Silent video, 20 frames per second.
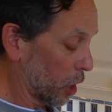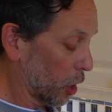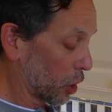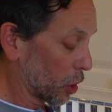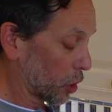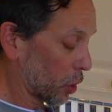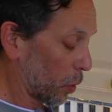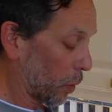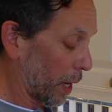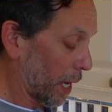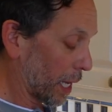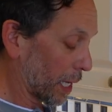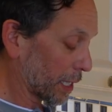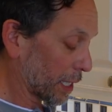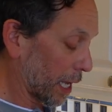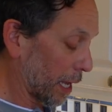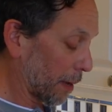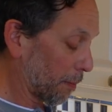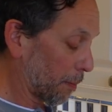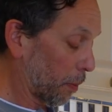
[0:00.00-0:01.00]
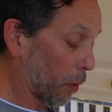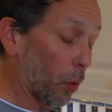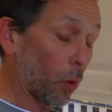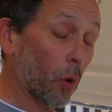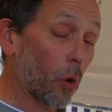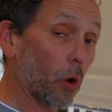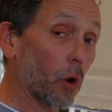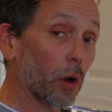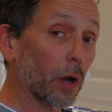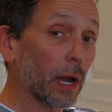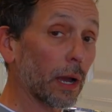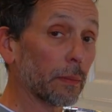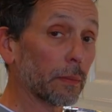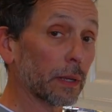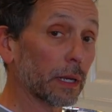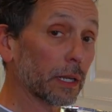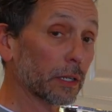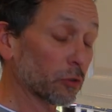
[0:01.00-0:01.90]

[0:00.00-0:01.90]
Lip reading: So as I pour, I'm going